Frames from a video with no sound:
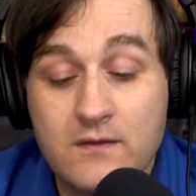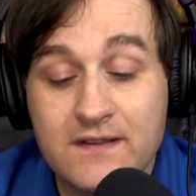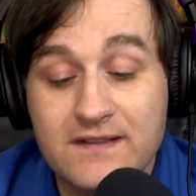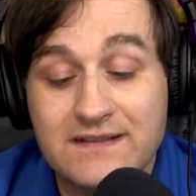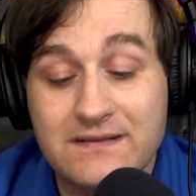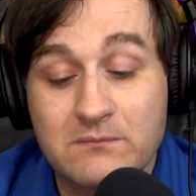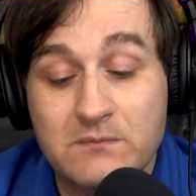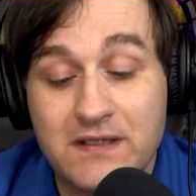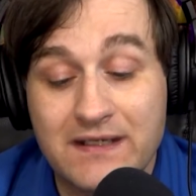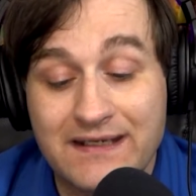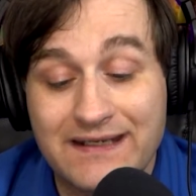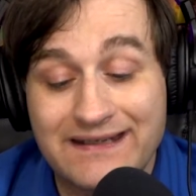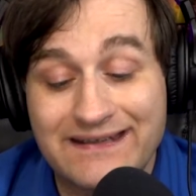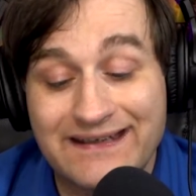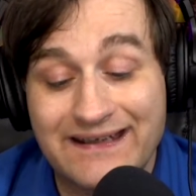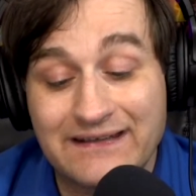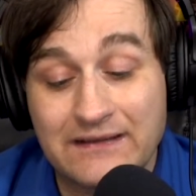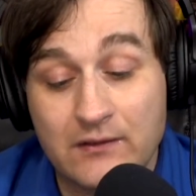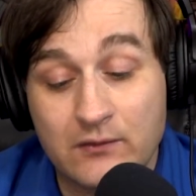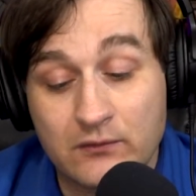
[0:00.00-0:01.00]
less immediate
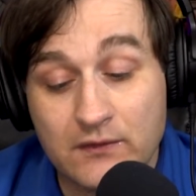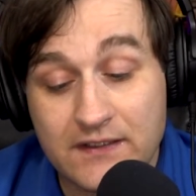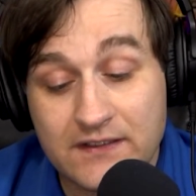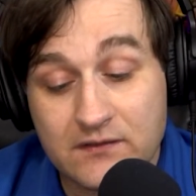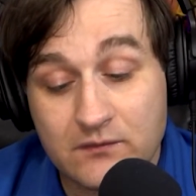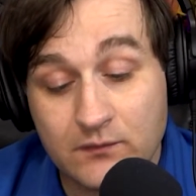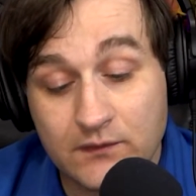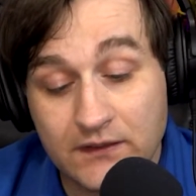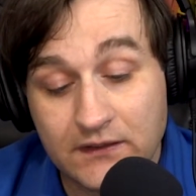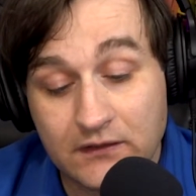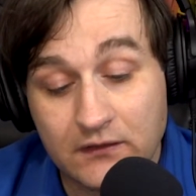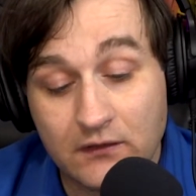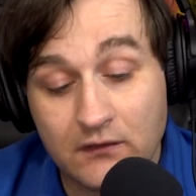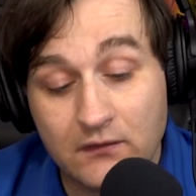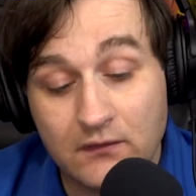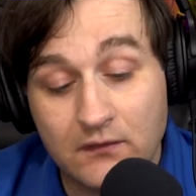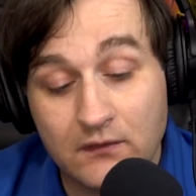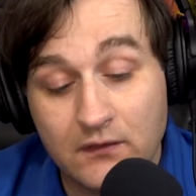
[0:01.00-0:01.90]
and no less real.